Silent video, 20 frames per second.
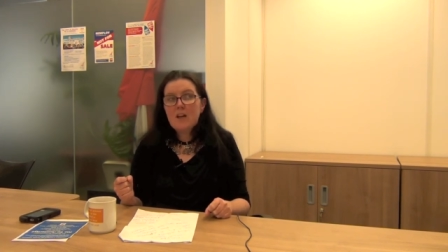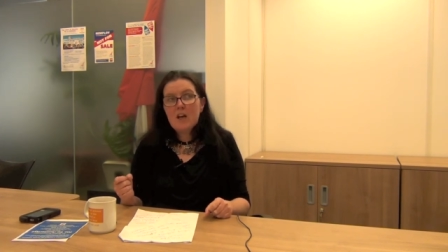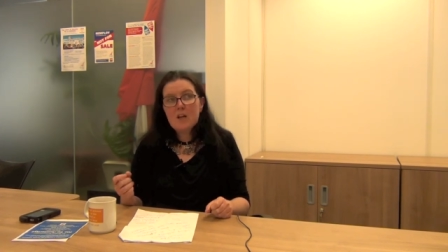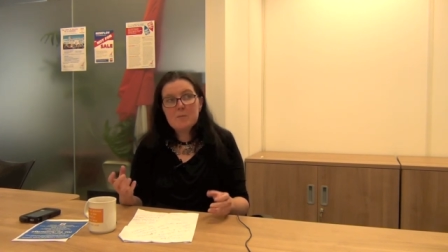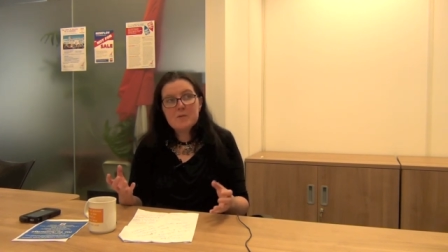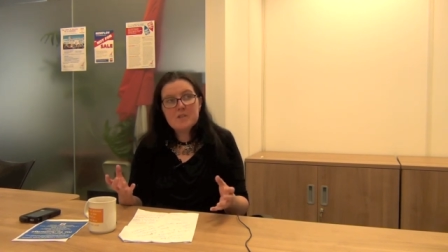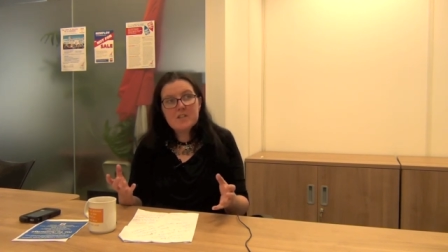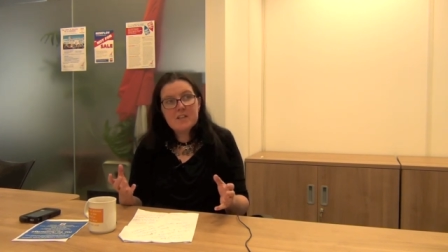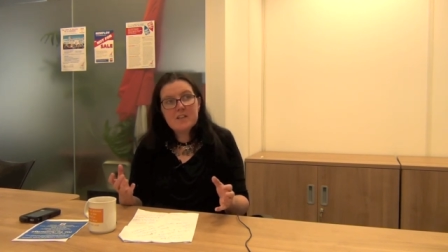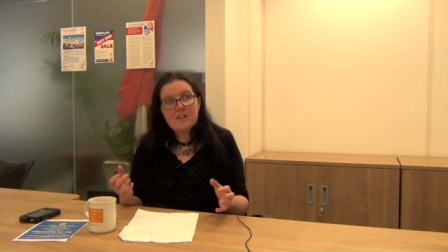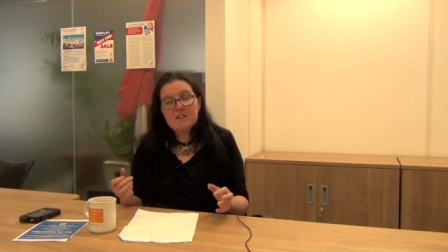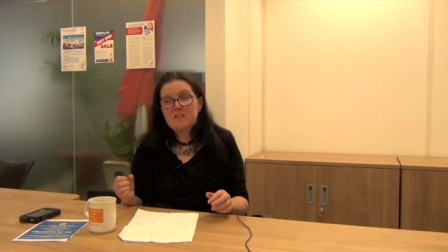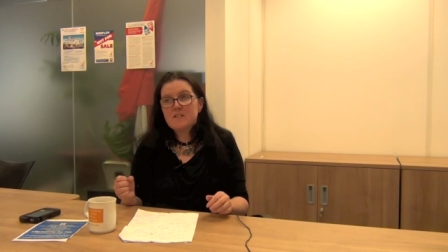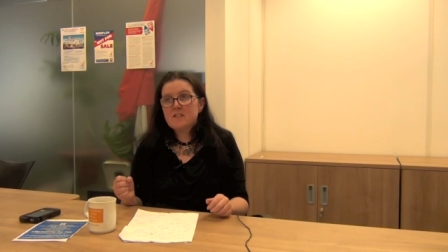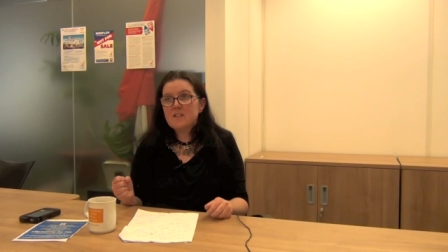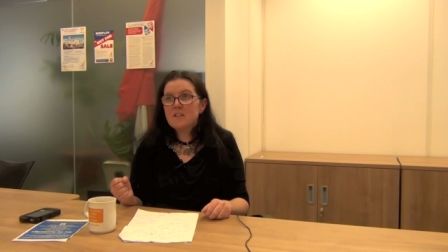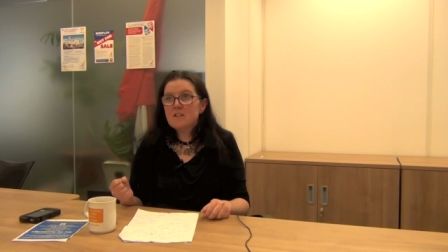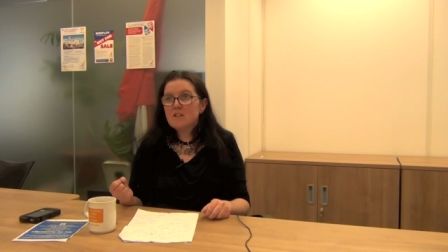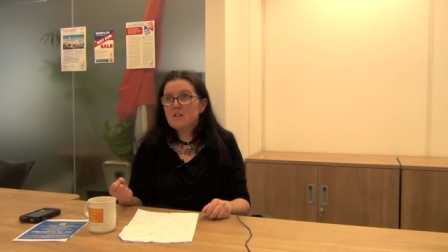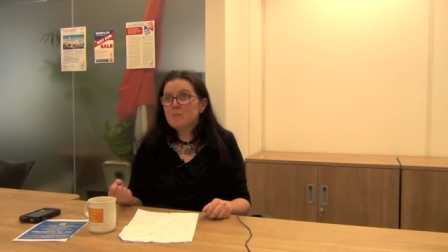and particular
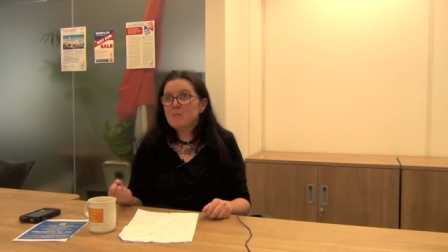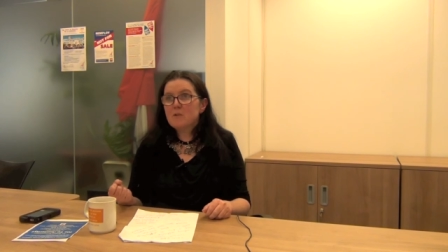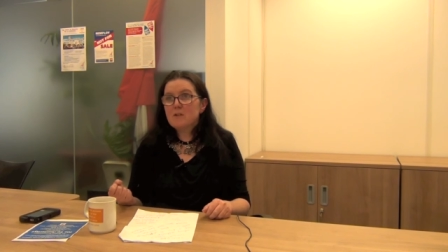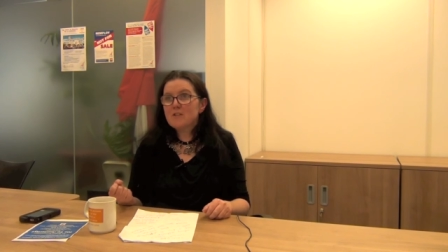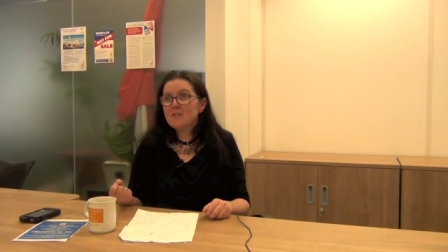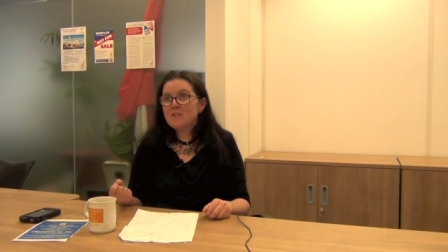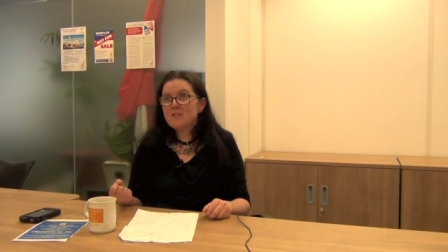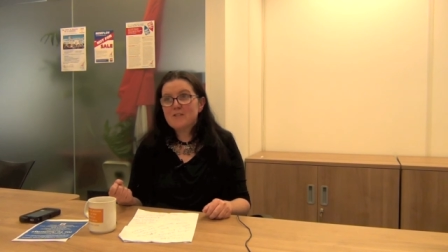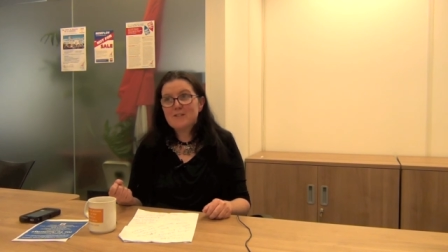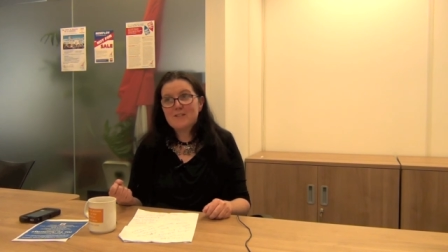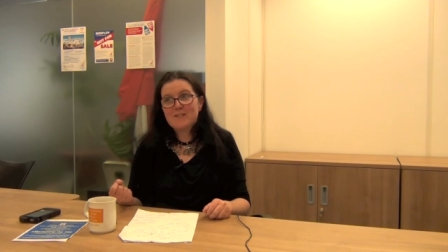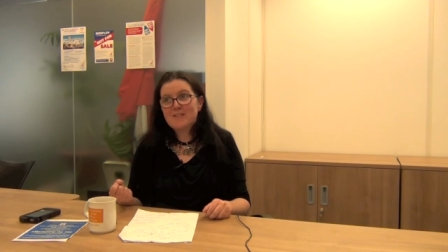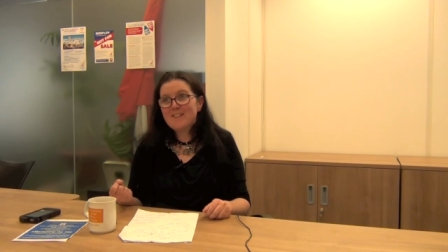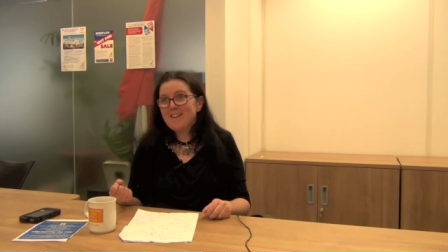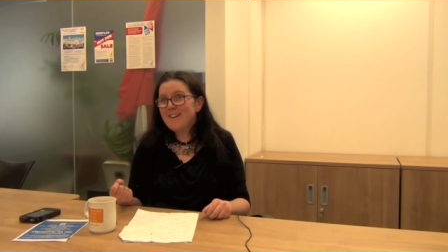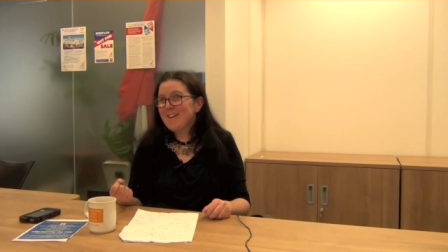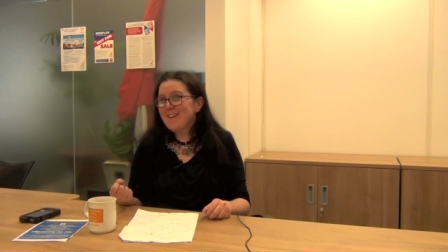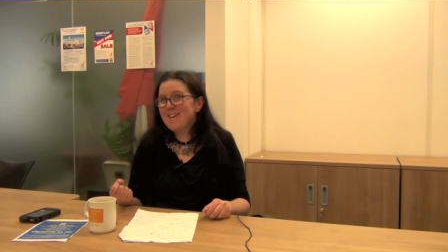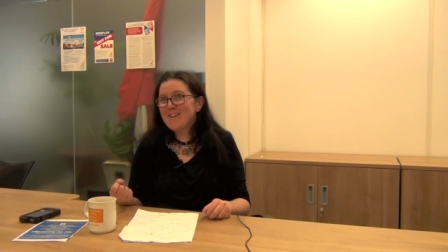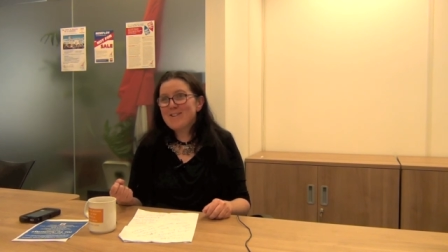single mothers
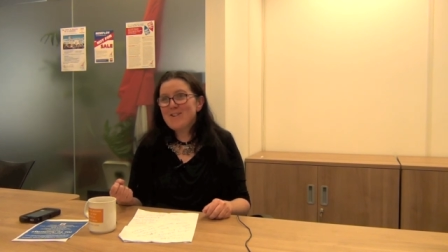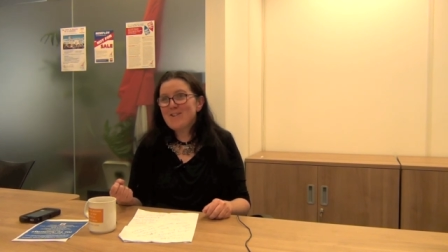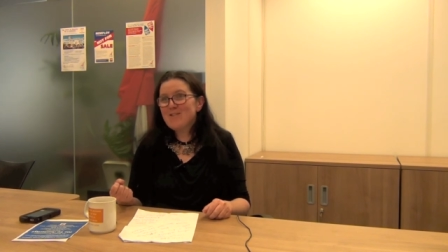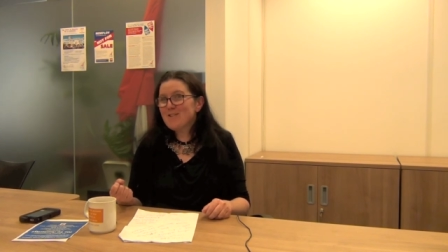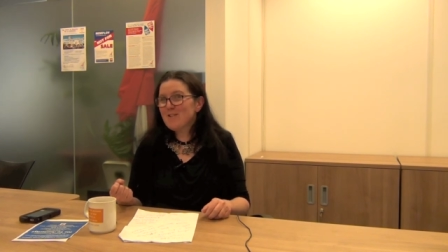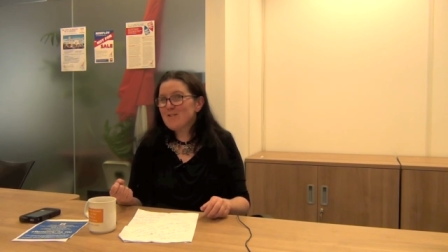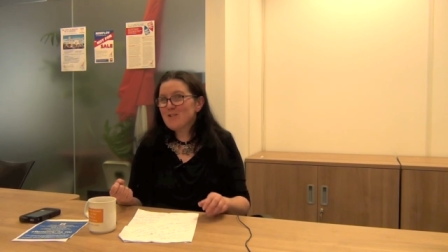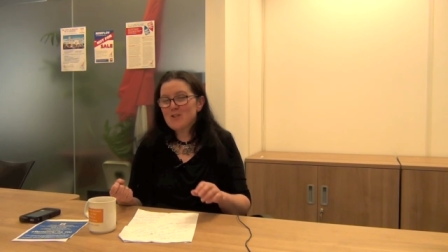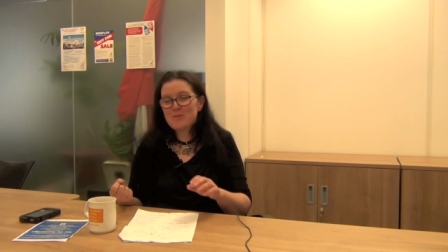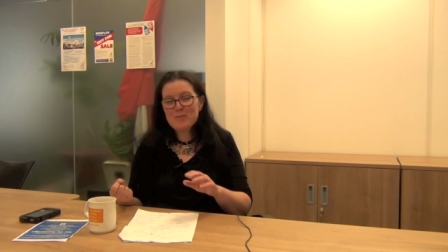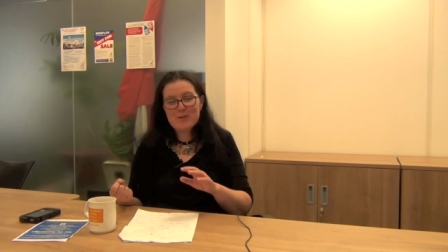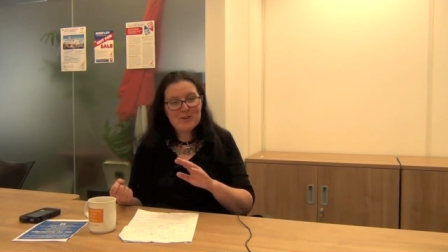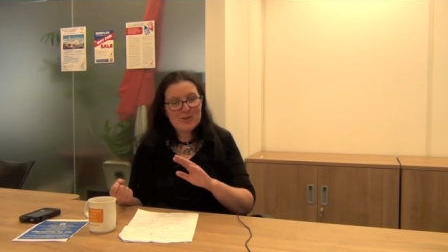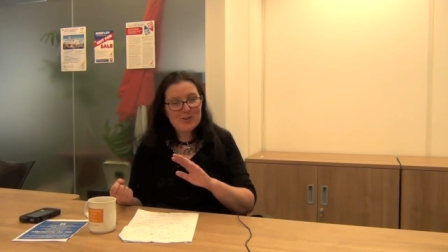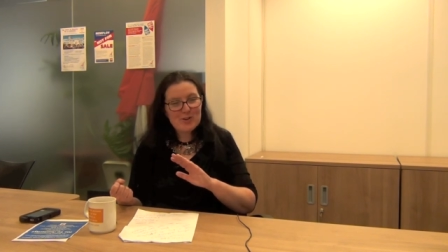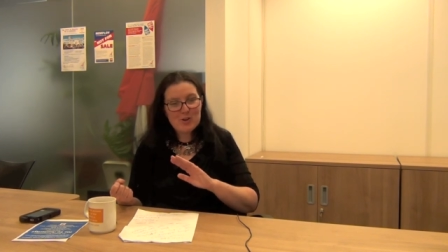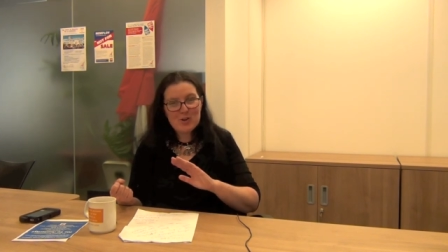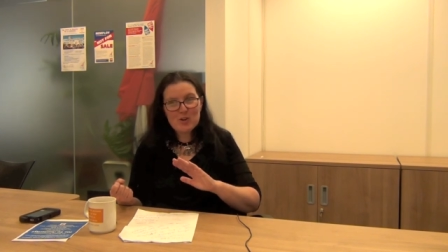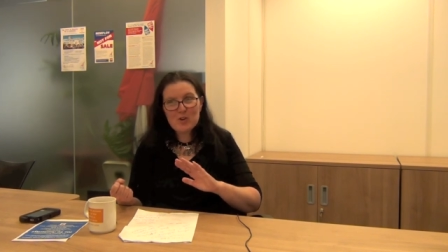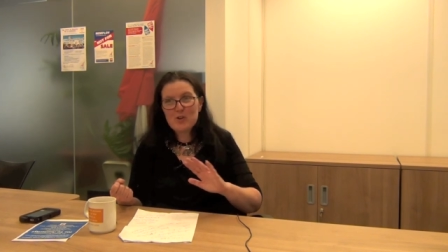you know they've just been